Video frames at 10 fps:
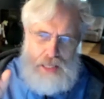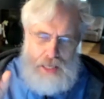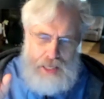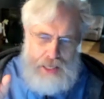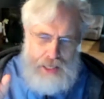
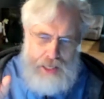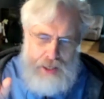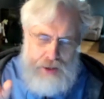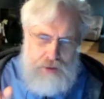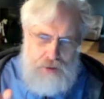
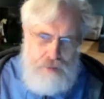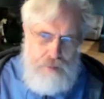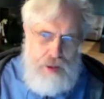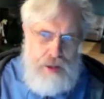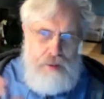and
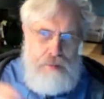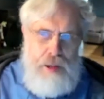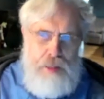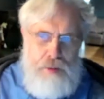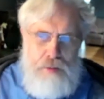and
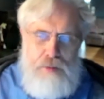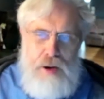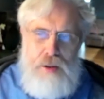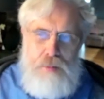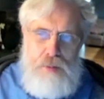my third
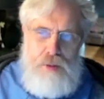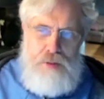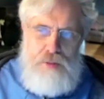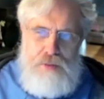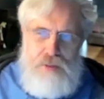father was
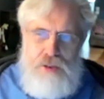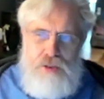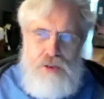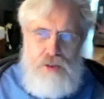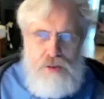a
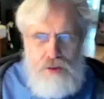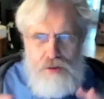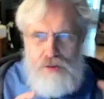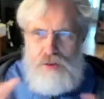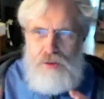physician. so
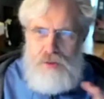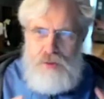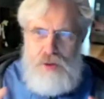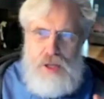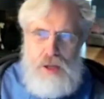those
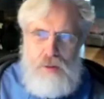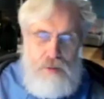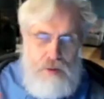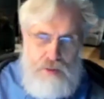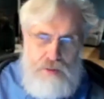two
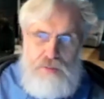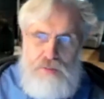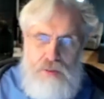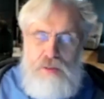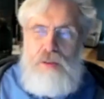very
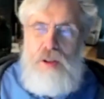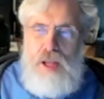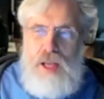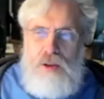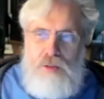different
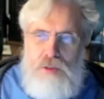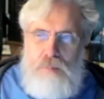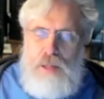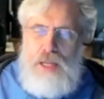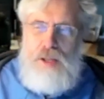angles
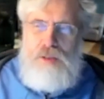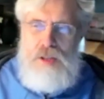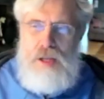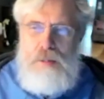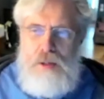on biology
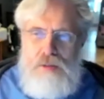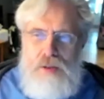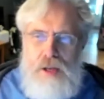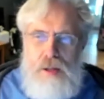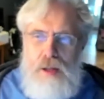got me
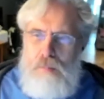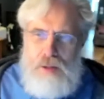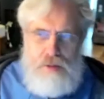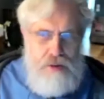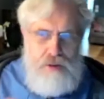excited.
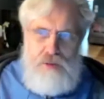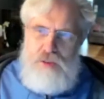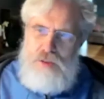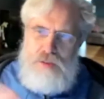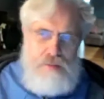But I was
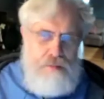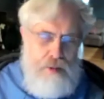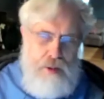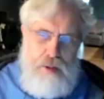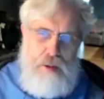interested in
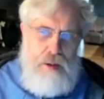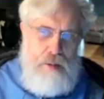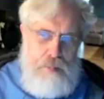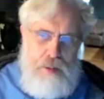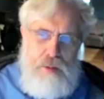c-
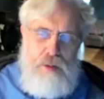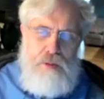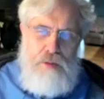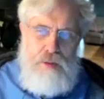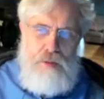
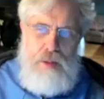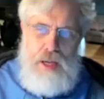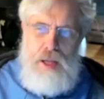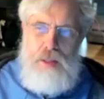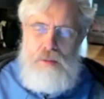computers and
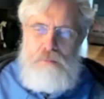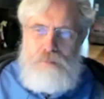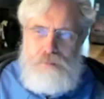math and